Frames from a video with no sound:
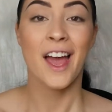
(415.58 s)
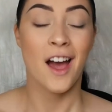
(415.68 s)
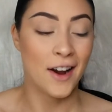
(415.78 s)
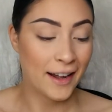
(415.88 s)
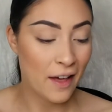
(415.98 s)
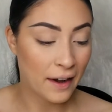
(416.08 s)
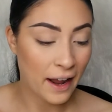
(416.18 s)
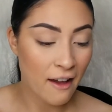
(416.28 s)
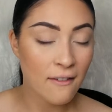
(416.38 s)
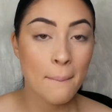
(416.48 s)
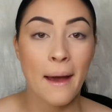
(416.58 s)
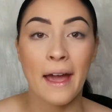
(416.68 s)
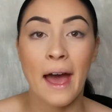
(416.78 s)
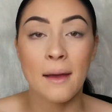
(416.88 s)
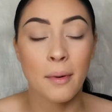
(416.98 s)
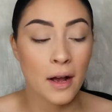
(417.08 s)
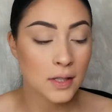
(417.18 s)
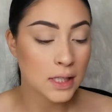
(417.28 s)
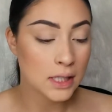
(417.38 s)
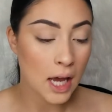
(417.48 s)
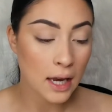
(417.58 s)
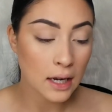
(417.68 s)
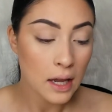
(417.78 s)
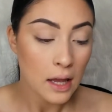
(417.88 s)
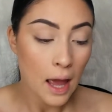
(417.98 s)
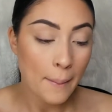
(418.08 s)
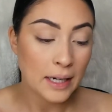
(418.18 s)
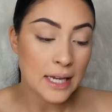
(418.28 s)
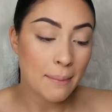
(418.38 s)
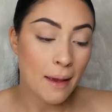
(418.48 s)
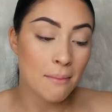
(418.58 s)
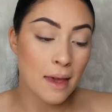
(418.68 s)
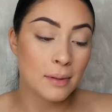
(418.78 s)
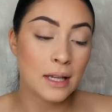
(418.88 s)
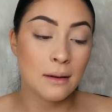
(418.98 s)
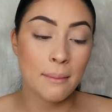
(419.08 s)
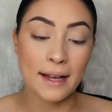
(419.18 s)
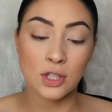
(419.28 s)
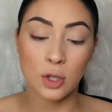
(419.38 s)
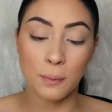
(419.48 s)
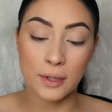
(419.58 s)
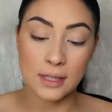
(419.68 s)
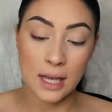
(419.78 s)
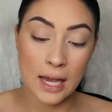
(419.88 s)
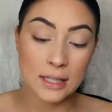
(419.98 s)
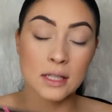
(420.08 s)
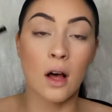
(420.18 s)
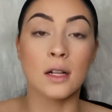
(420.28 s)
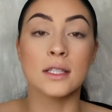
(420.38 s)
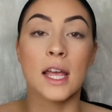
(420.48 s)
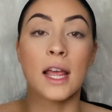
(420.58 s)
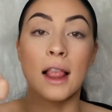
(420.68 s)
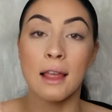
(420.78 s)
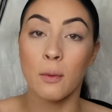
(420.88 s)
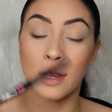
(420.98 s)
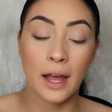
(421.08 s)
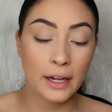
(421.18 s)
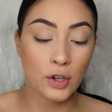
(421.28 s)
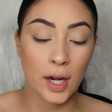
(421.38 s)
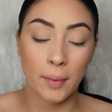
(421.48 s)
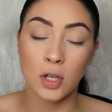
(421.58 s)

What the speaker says: Alright, now that I have my eyebrows done, I'm going to take my Maybelline Master Precise All Day Liquid Liner, and I'm going